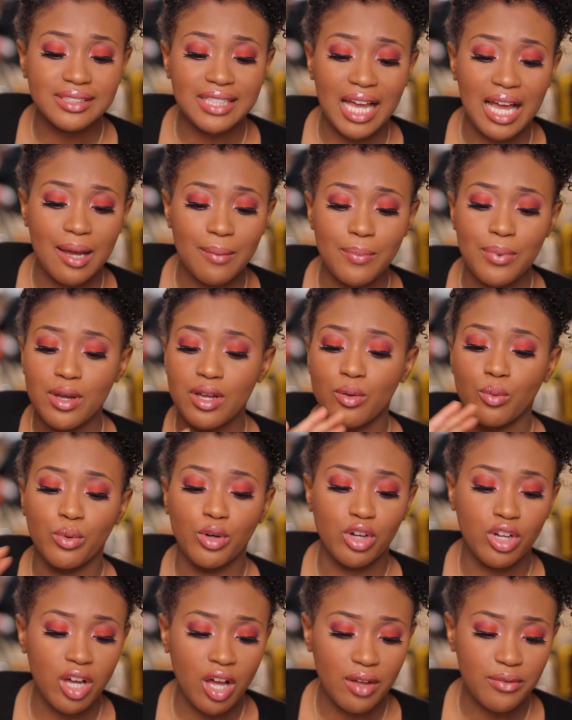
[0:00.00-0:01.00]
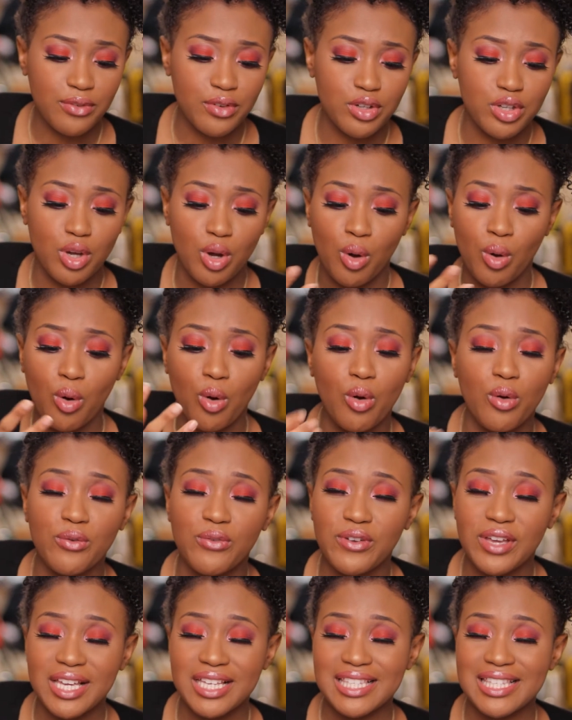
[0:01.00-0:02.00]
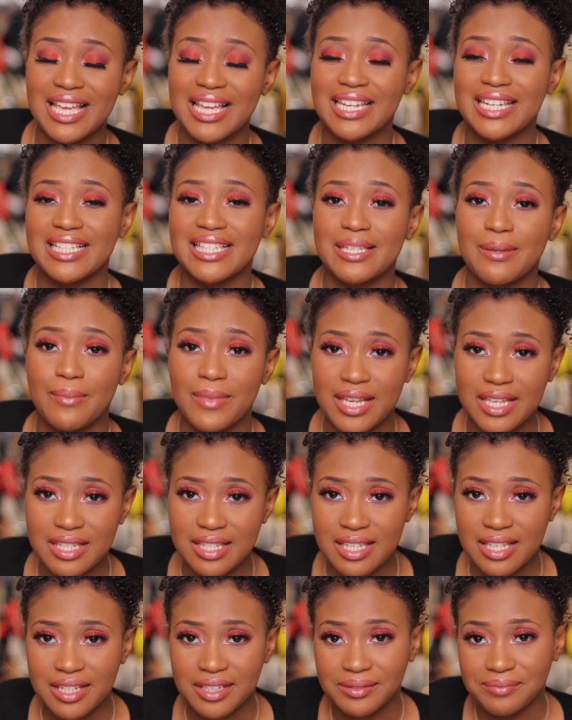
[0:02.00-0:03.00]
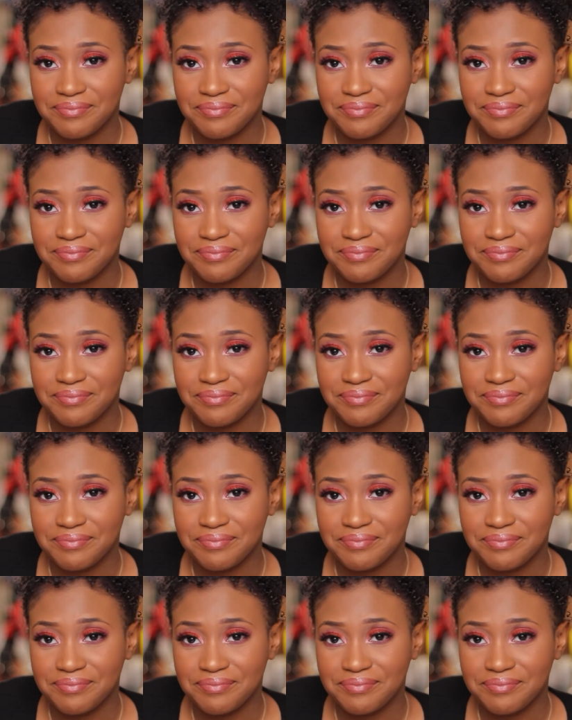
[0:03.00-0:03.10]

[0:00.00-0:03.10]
dab will cover your whole face, and it's amazing.